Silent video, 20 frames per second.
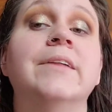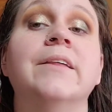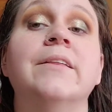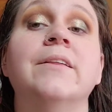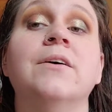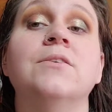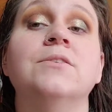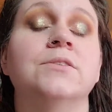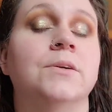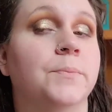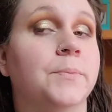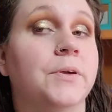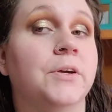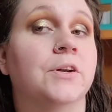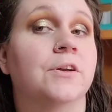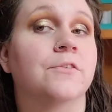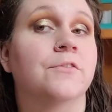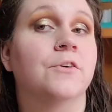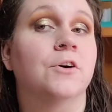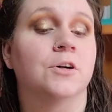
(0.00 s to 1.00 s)
Those are
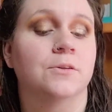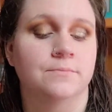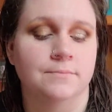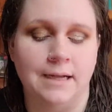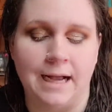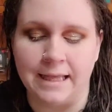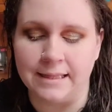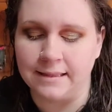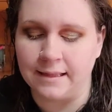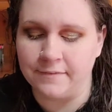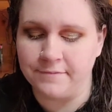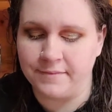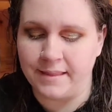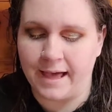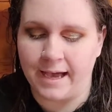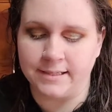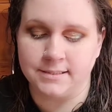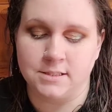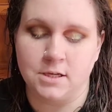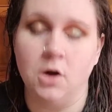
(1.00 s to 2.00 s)
beautiful. I love
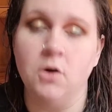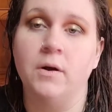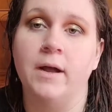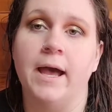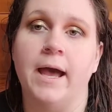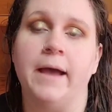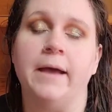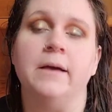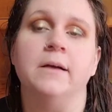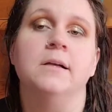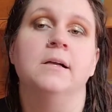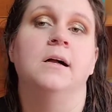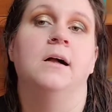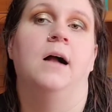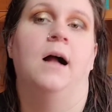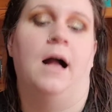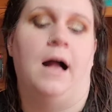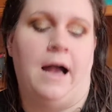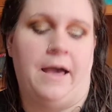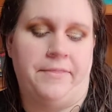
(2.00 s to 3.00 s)
that. Okay.
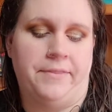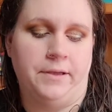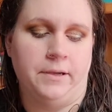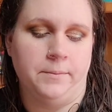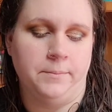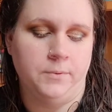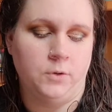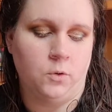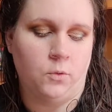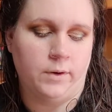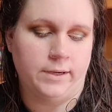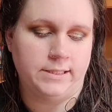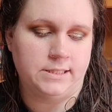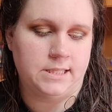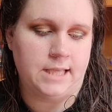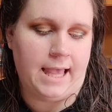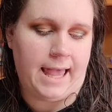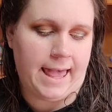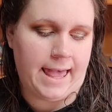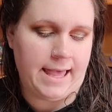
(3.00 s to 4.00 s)
I think I'm going
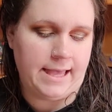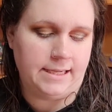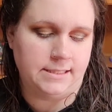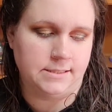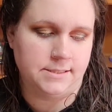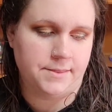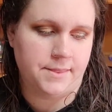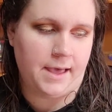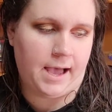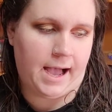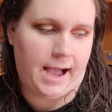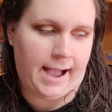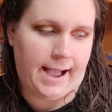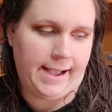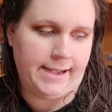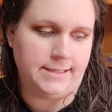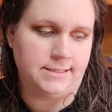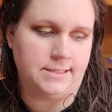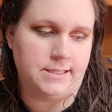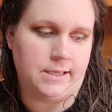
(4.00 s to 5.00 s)
to end the
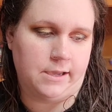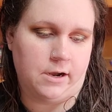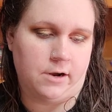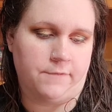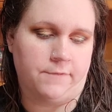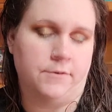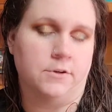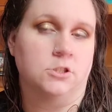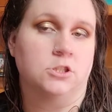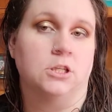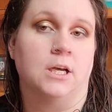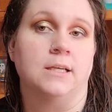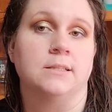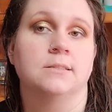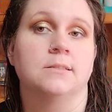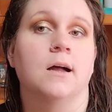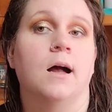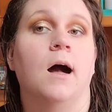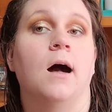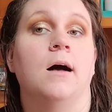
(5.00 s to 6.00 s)
eyes here for
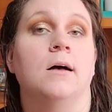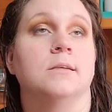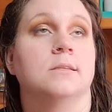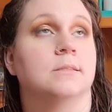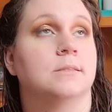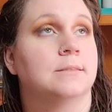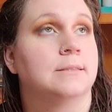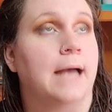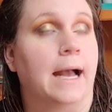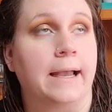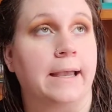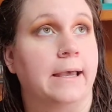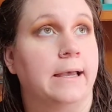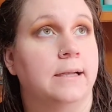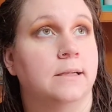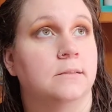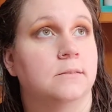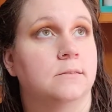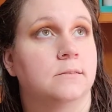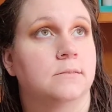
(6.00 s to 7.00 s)
just a
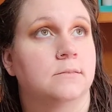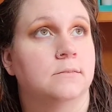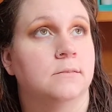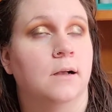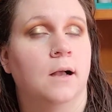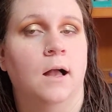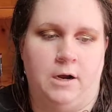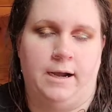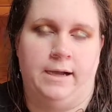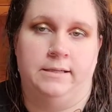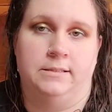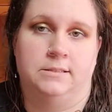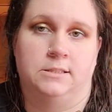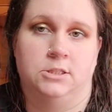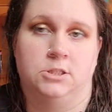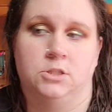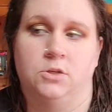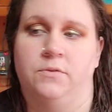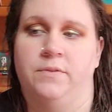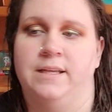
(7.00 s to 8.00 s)
second. All right,
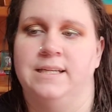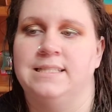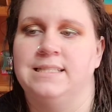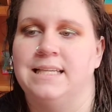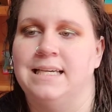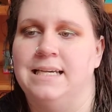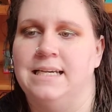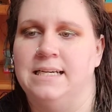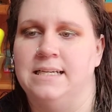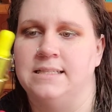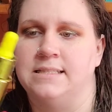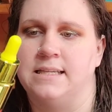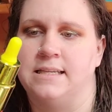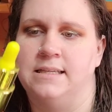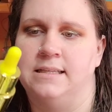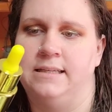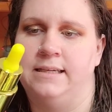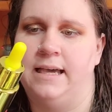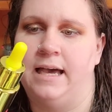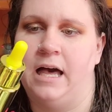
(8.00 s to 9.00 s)
so this is
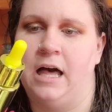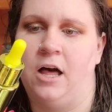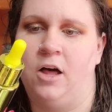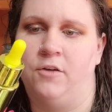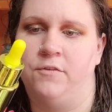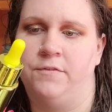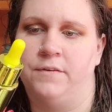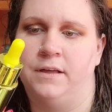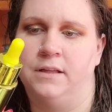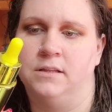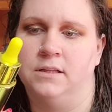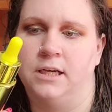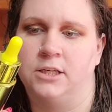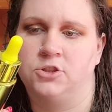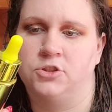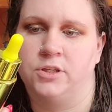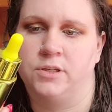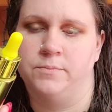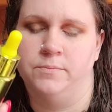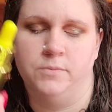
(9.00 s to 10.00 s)
the e.l.f.
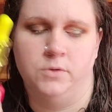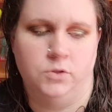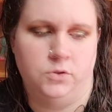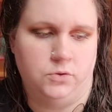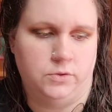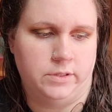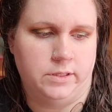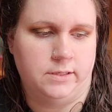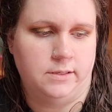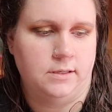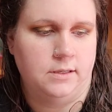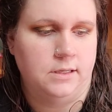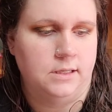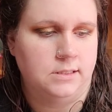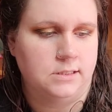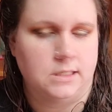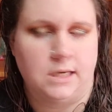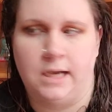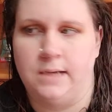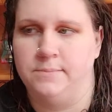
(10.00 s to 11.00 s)
Electric Mood
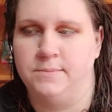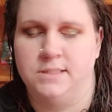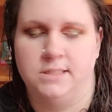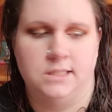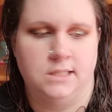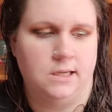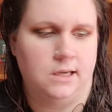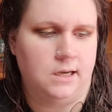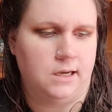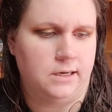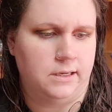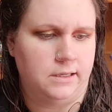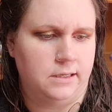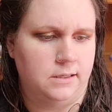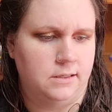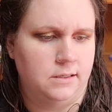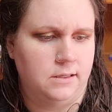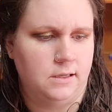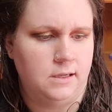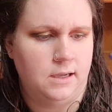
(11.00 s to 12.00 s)
times
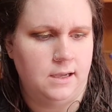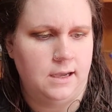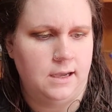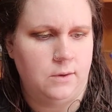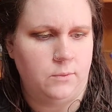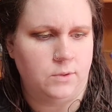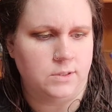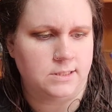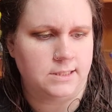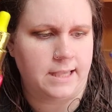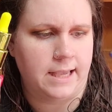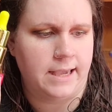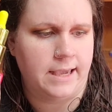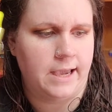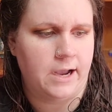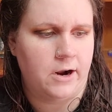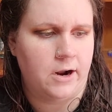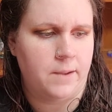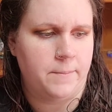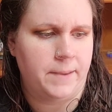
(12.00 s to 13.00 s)
Tiana, where
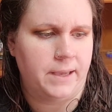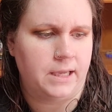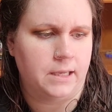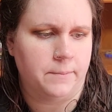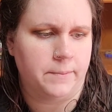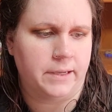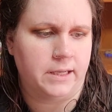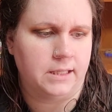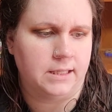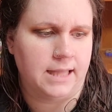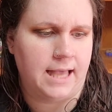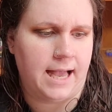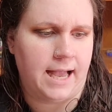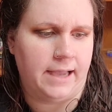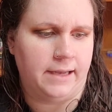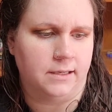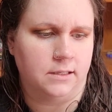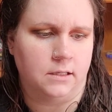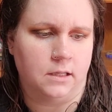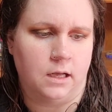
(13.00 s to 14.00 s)
skincare and makeup
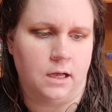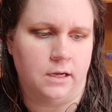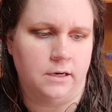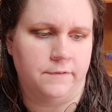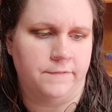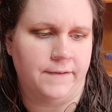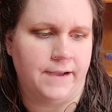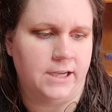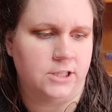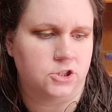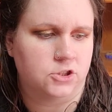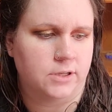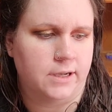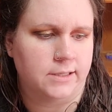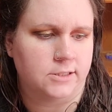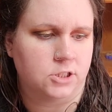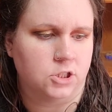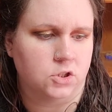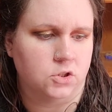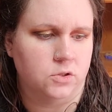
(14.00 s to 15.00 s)
collide. Call it a fast
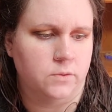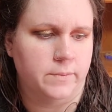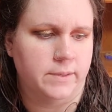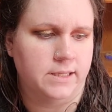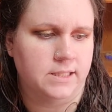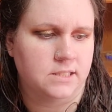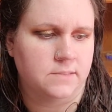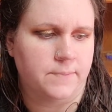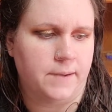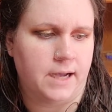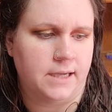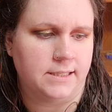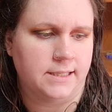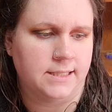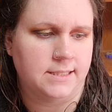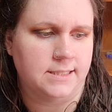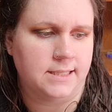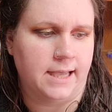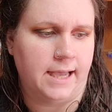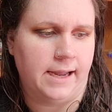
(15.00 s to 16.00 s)
track to luminous spa
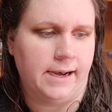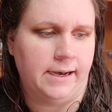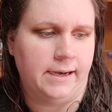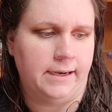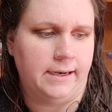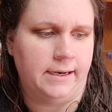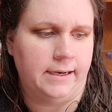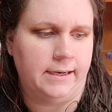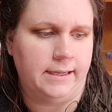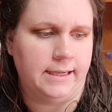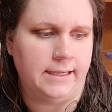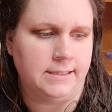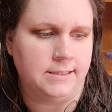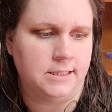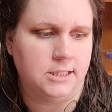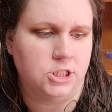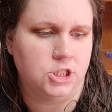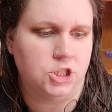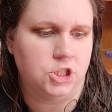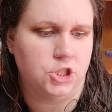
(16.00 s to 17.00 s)
day skin in an
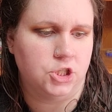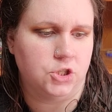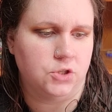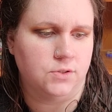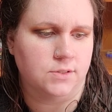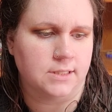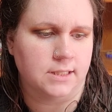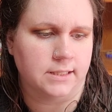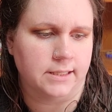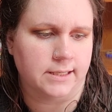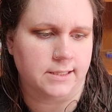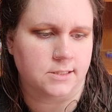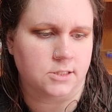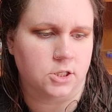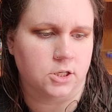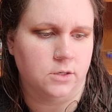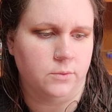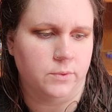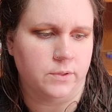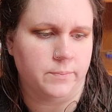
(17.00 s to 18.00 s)
easy to use
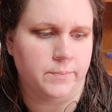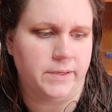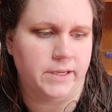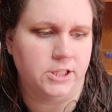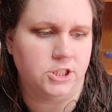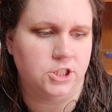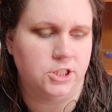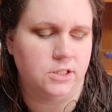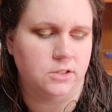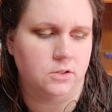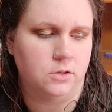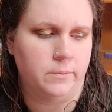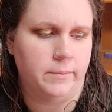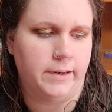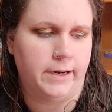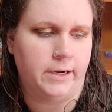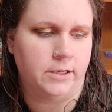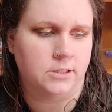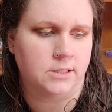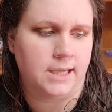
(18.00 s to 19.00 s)
elixir with PG
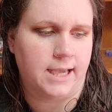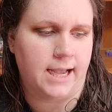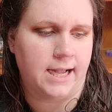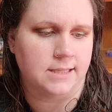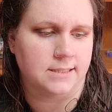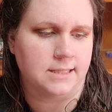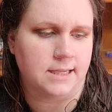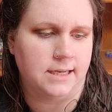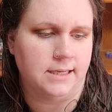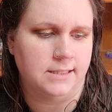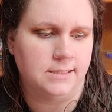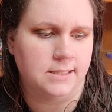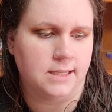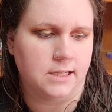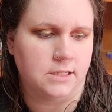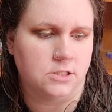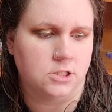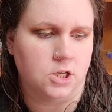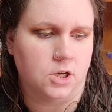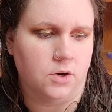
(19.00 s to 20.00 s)
illuminator to enhance any
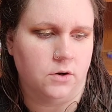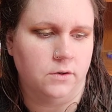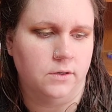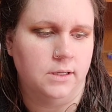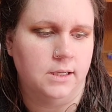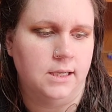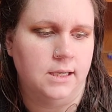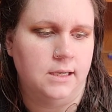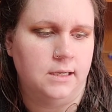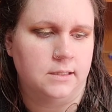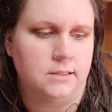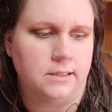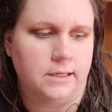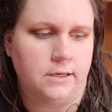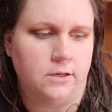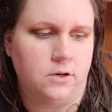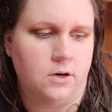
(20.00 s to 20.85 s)
skin tone. Glide